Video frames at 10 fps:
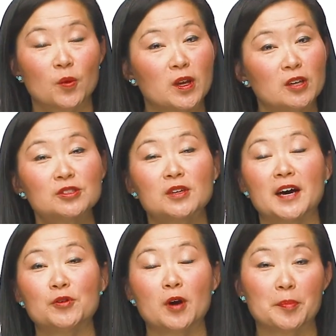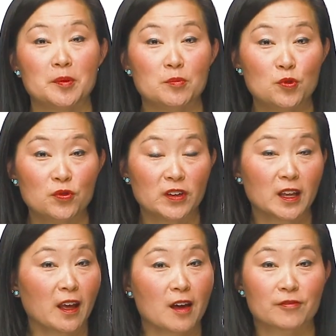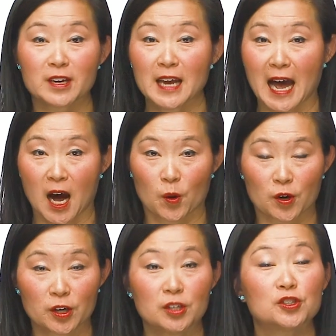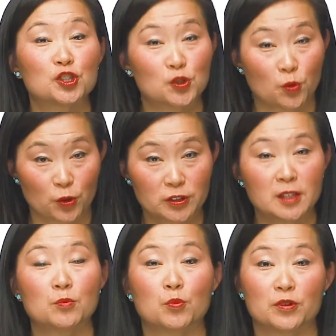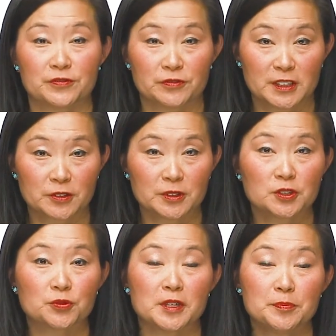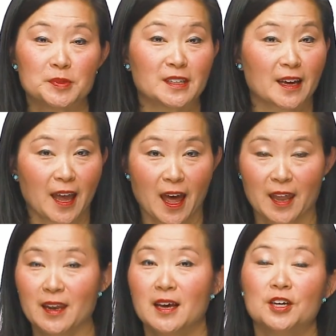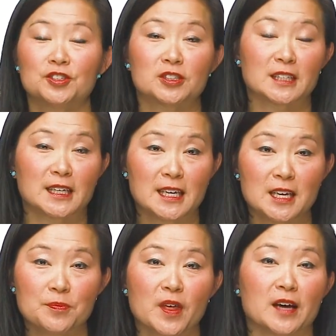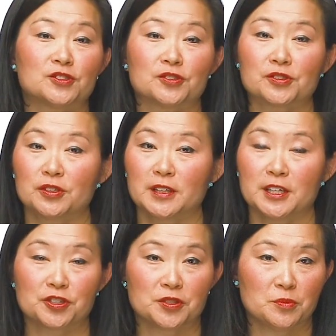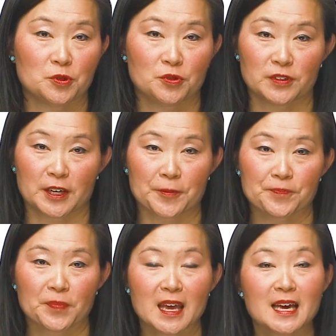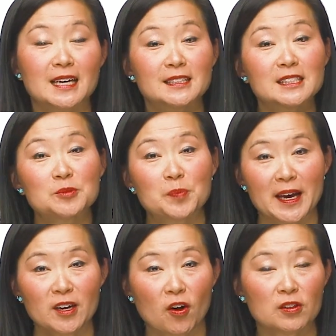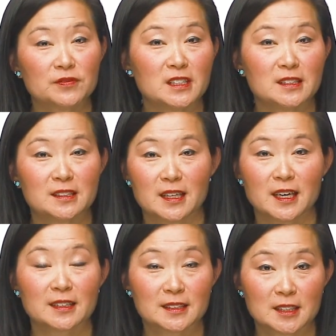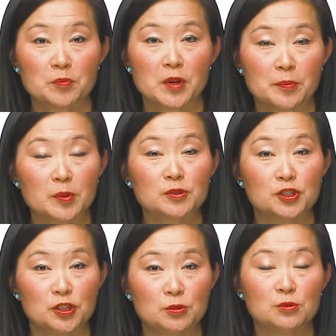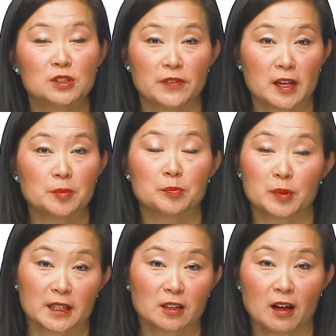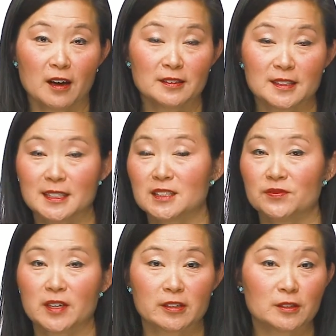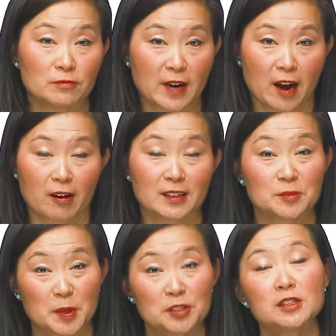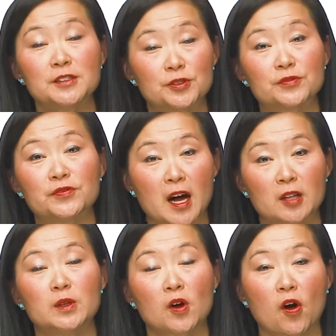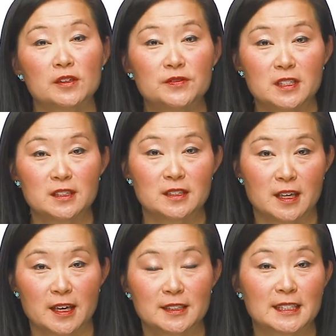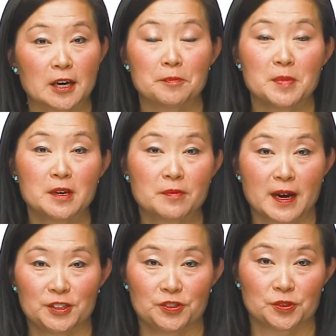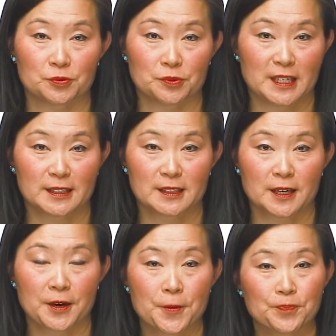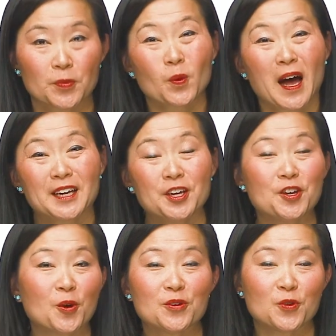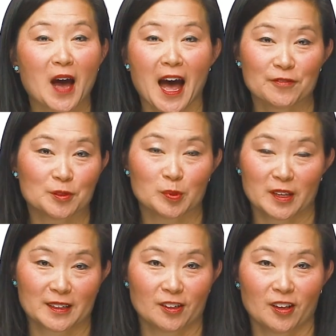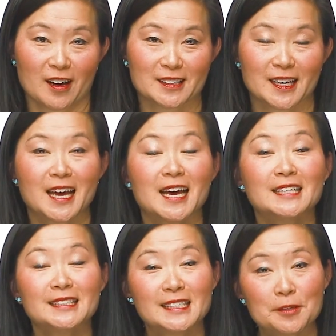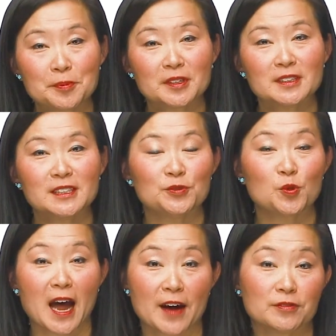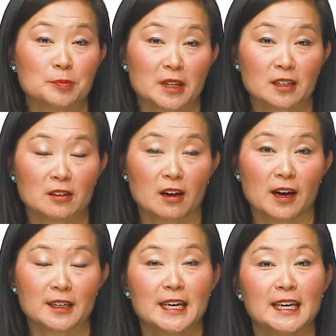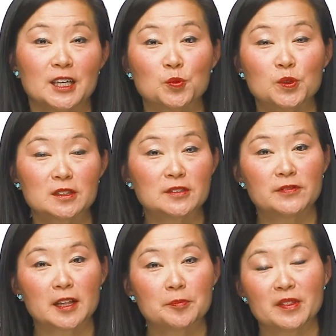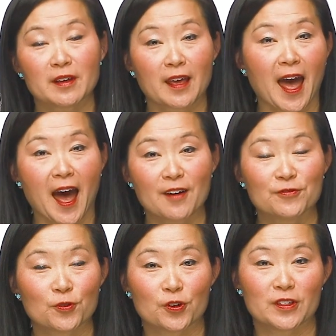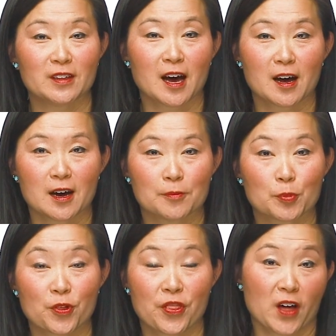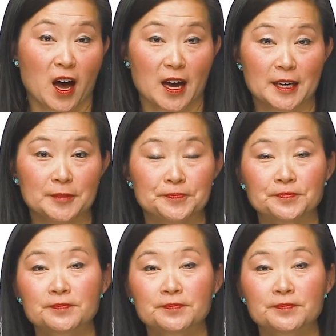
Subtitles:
We also have you up and moving every hour, short, more frequent trips, again, just to keep that circulation moving. Despite all of these things, some people do develop blood clots. It's very rare, especially if you're following all of these things to help minimize your risk. Well, how do you know if you have a blood clot? Typically, if you have a blood clot, it will develop in the calf or in the upper thigh.